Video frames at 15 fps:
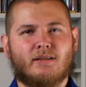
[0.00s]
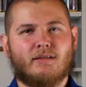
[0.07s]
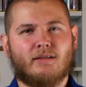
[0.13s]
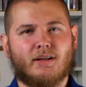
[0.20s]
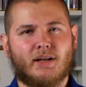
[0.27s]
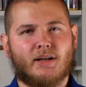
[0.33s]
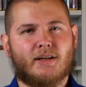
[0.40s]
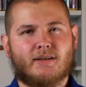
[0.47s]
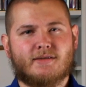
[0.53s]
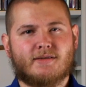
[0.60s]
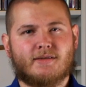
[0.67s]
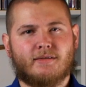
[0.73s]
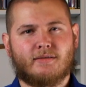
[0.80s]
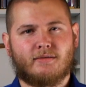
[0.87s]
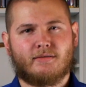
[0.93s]
need
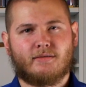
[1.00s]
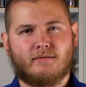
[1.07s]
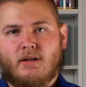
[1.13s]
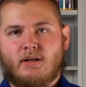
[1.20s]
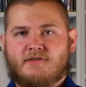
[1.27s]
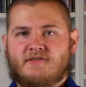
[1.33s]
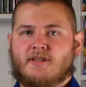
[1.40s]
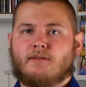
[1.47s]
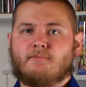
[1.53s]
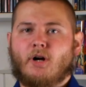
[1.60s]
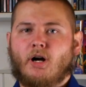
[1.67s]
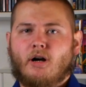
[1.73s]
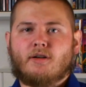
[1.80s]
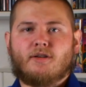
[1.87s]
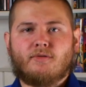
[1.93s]
it. Some
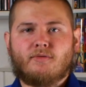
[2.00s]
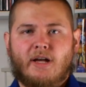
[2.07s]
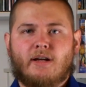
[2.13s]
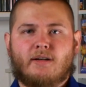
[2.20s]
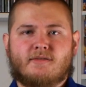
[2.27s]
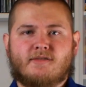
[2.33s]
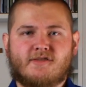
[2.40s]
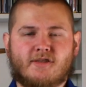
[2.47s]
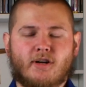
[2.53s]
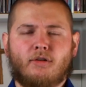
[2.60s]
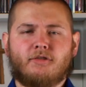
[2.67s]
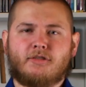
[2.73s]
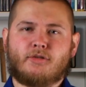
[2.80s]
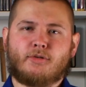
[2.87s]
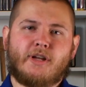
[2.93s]
argue that
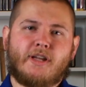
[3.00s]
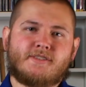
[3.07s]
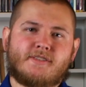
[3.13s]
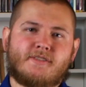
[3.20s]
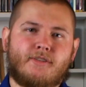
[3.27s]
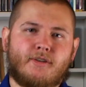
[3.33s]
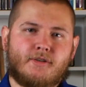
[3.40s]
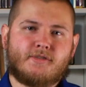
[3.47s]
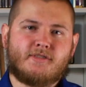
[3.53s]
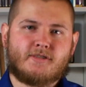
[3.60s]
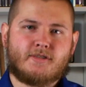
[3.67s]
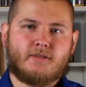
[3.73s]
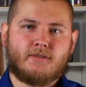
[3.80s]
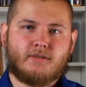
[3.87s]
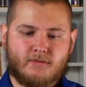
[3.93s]
salt creates
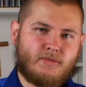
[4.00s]
thirst.